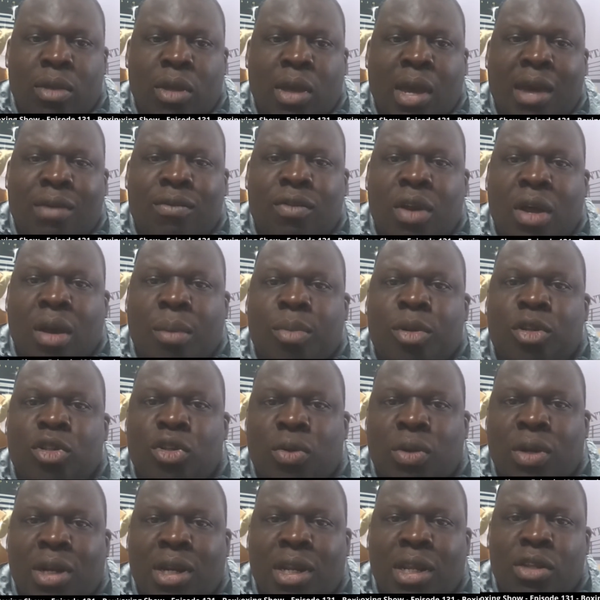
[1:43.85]
you have an
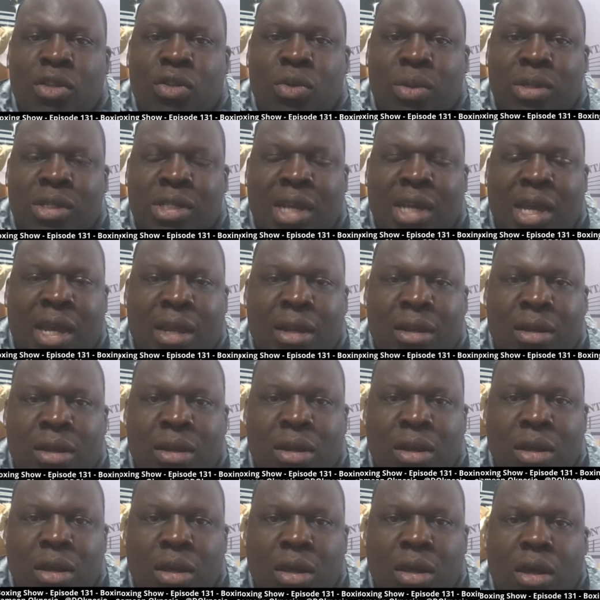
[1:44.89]
opportunity to attend
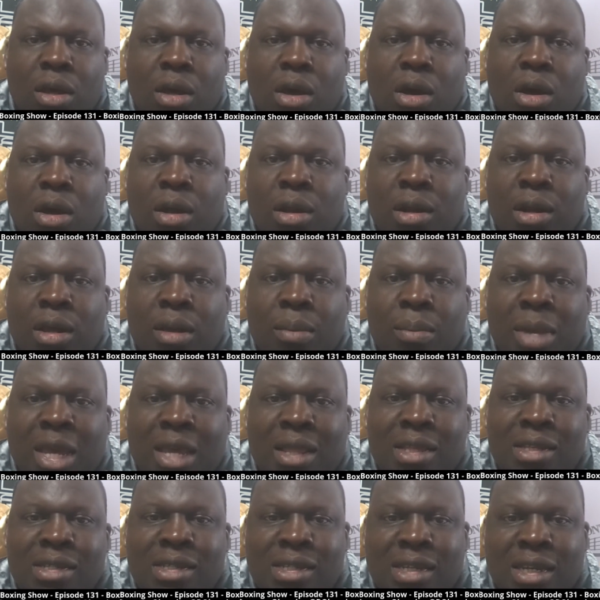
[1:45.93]
on uh,
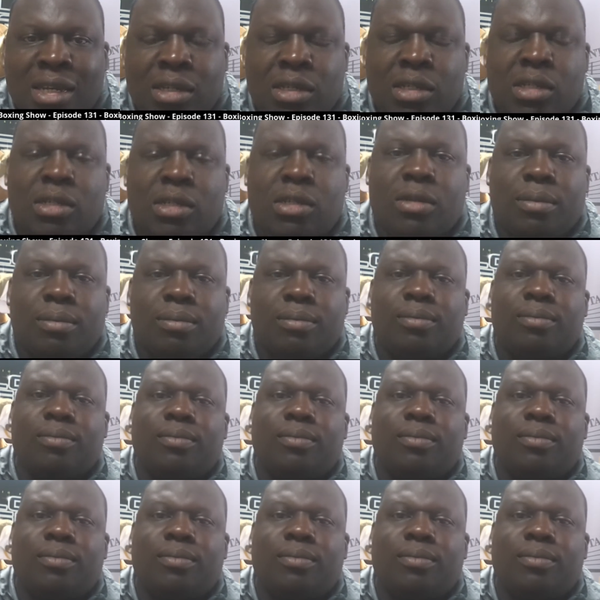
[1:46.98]
May the sixth